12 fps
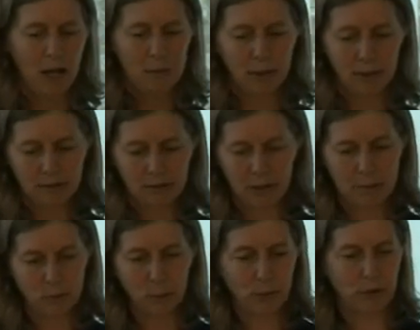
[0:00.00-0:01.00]
But
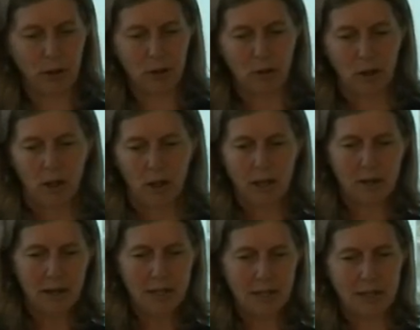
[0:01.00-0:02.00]
also, you know,
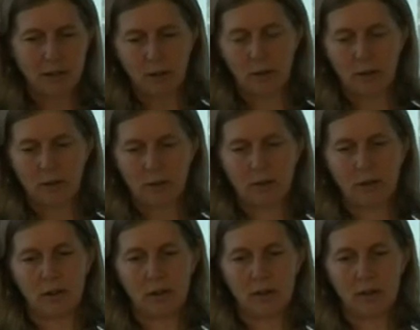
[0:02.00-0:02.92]
any increase is